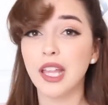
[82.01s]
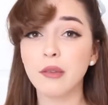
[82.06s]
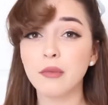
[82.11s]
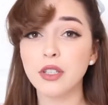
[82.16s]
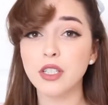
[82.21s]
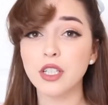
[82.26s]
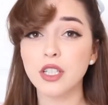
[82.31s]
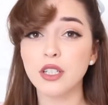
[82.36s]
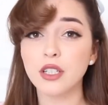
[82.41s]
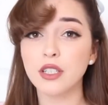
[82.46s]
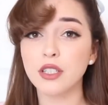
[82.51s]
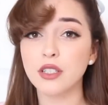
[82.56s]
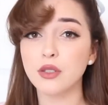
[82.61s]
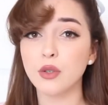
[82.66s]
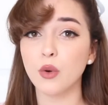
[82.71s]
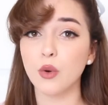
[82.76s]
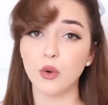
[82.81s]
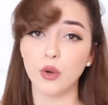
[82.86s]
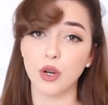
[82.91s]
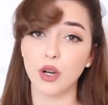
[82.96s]
Images
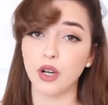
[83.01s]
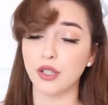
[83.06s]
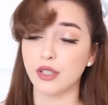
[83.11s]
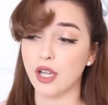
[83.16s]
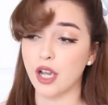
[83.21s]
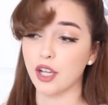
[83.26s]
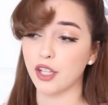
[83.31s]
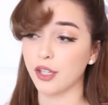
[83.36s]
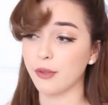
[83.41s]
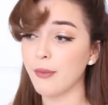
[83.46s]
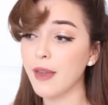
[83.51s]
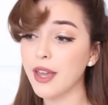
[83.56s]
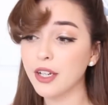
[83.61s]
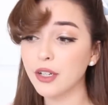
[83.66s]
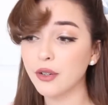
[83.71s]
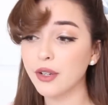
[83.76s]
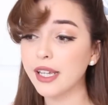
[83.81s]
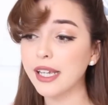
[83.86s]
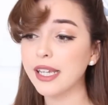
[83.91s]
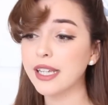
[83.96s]
or
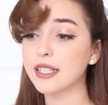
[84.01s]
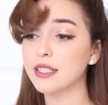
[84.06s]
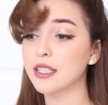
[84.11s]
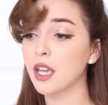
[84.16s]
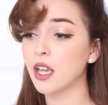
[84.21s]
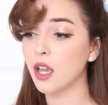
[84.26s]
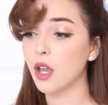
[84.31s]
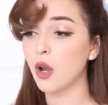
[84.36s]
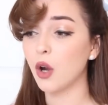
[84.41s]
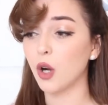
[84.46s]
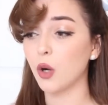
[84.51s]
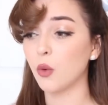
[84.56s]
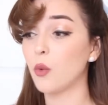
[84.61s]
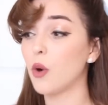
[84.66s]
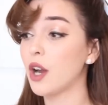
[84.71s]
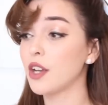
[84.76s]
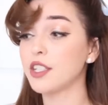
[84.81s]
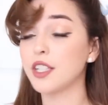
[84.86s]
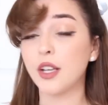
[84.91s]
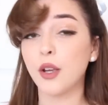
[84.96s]
documentaries or
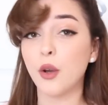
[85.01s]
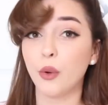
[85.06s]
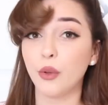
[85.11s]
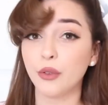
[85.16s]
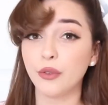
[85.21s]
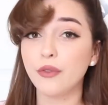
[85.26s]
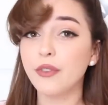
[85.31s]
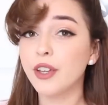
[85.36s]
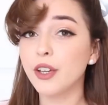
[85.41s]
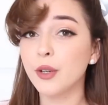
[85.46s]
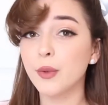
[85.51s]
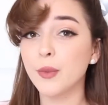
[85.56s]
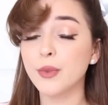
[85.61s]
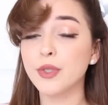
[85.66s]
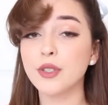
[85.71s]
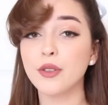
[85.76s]
watching old films.